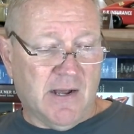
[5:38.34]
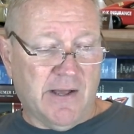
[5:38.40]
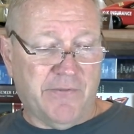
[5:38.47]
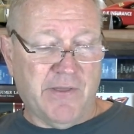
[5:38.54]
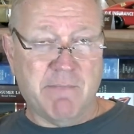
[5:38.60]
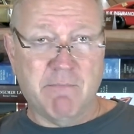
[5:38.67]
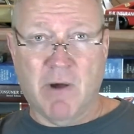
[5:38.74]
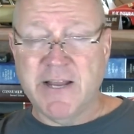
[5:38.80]

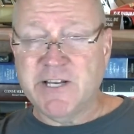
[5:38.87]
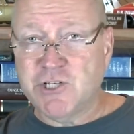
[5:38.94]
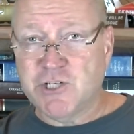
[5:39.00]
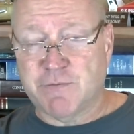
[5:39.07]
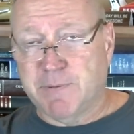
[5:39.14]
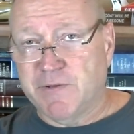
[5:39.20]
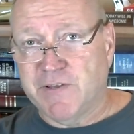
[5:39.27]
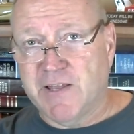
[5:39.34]
they might
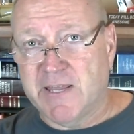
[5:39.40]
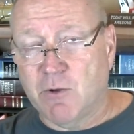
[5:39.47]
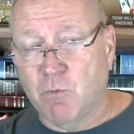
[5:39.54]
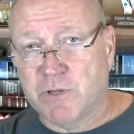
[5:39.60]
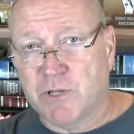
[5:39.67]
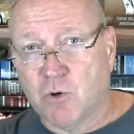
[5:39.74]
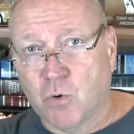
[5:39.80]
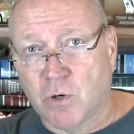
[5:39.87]
just be taking
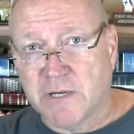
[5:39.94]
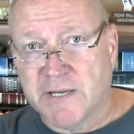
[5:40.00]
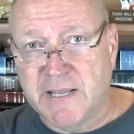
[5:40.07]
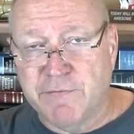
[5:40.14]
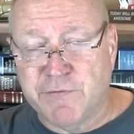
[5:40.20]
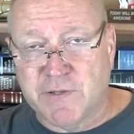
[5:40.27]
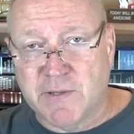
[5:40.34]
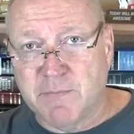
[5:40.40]
what the court
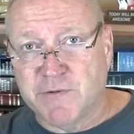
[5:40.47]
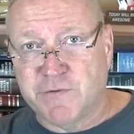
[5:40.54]
gives them,